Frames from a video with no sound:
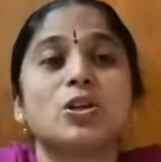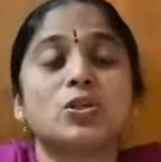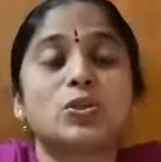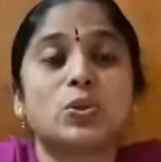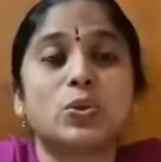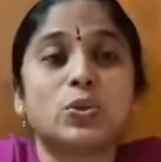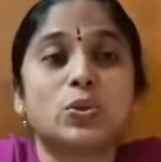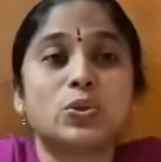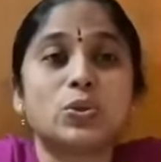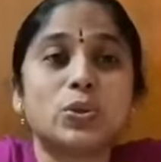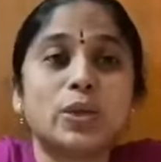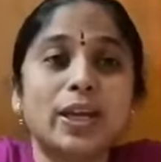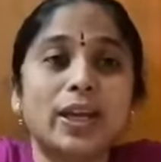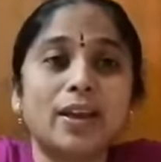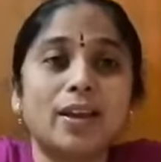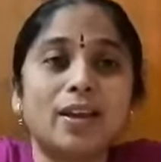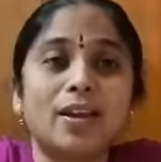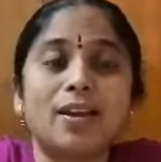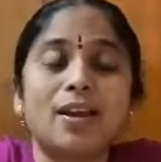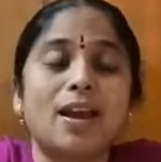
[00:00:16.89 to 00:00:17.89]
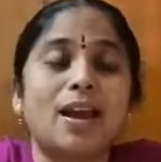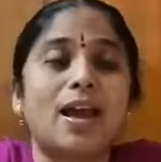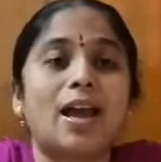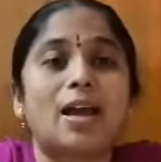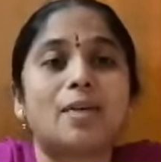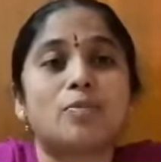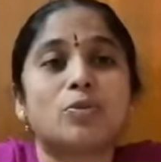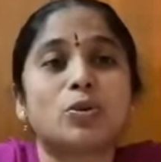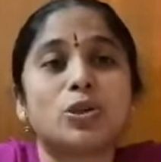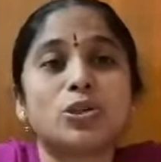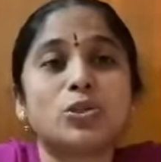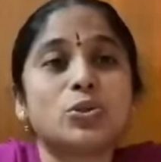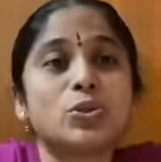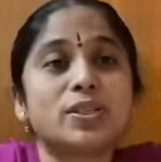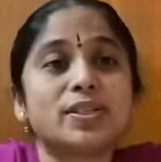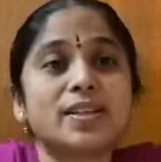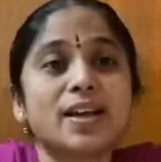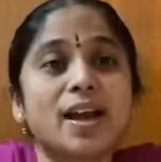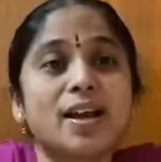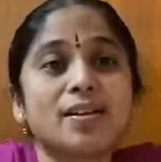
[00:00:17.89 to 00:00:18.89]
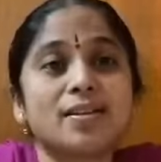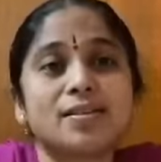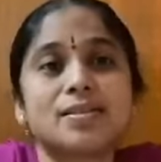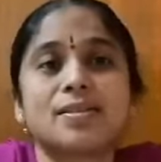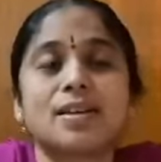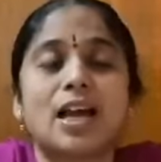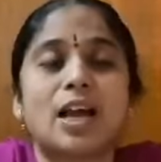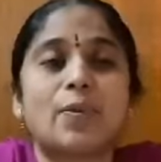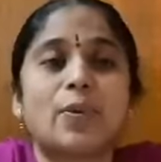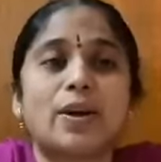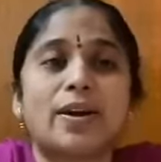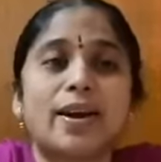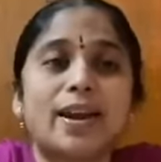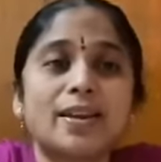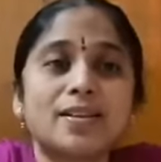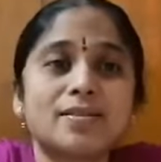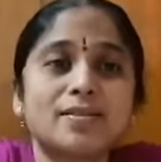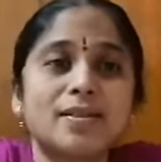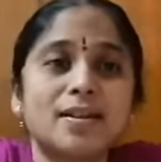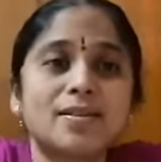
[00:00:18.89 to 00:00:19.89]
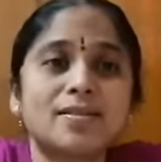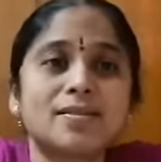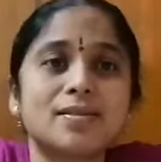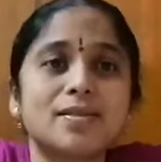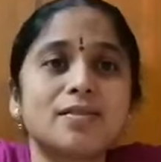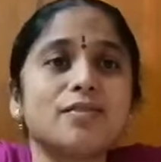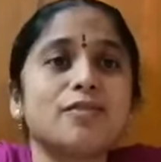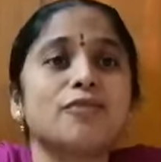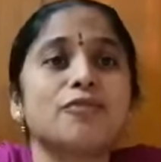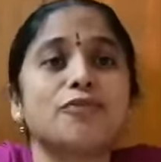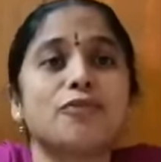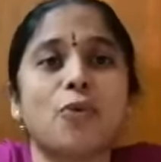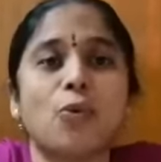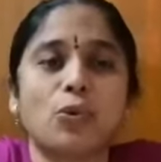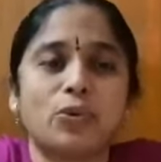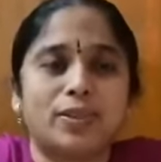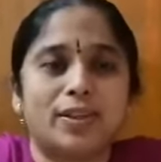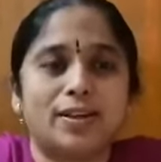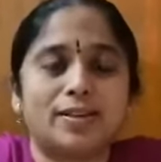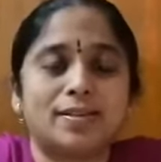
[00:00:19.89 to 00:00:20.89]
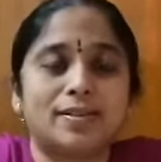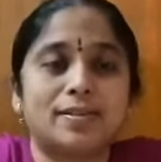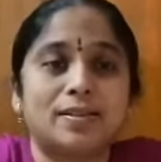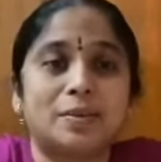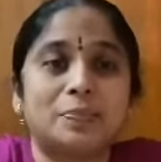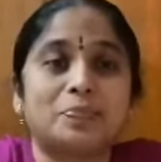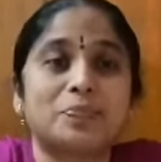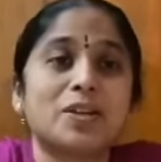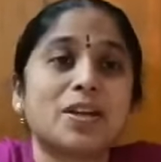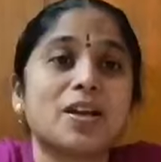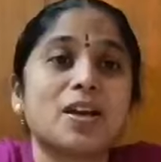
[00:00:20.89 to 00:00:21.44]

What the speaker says: So, today I'm going to start our next lesson, fourth lesson.